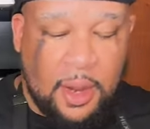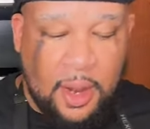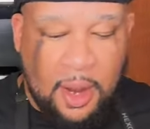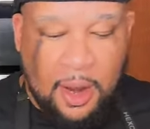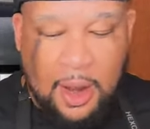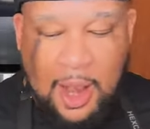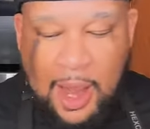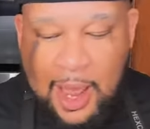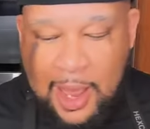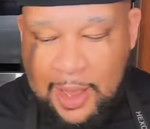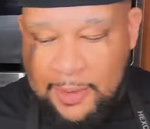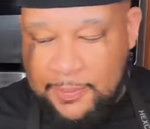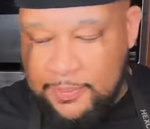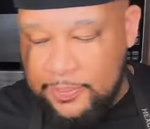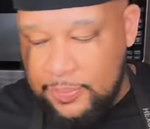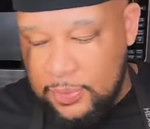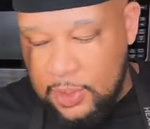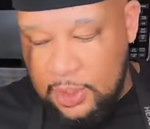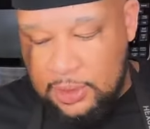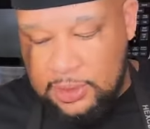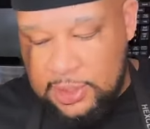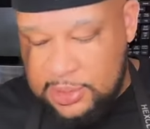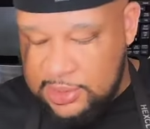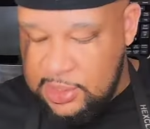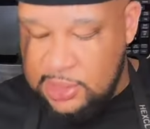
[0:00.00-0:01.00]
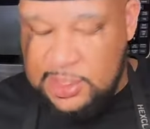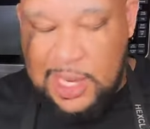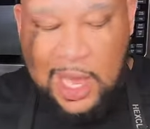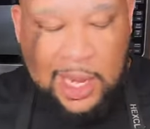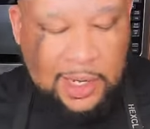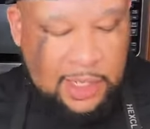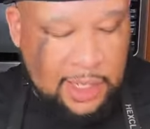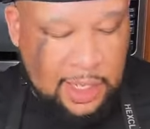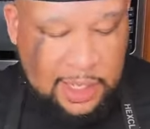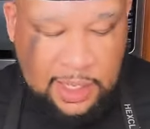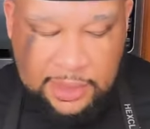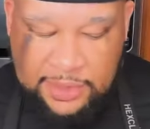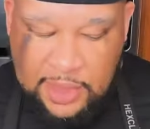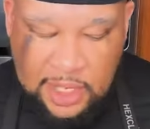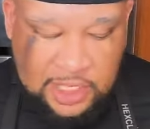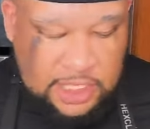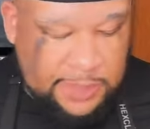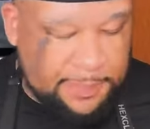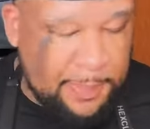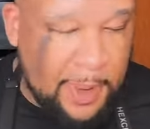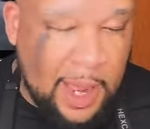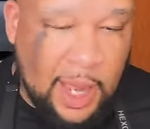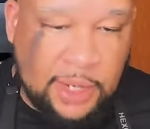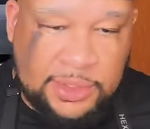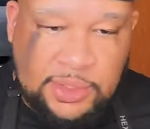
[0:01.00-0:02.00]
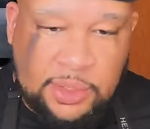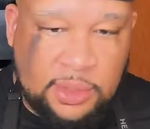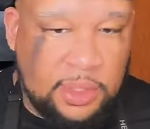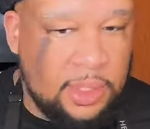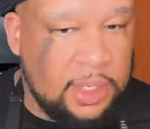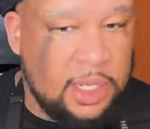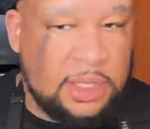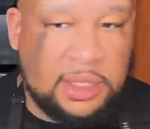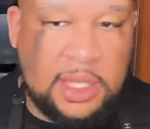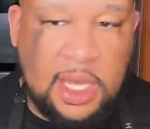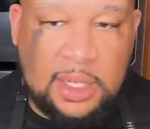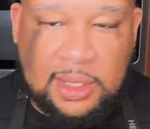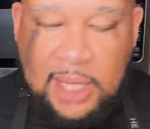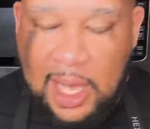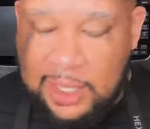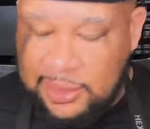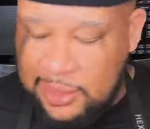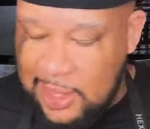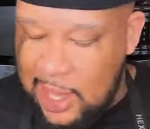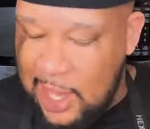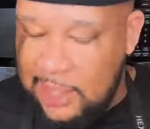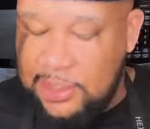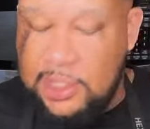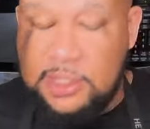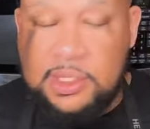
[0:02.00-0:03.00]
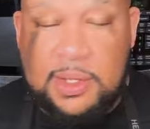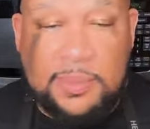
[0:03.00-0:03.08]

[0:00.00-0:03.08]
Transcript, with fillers: All right, this is not anything sponsored or anything like that.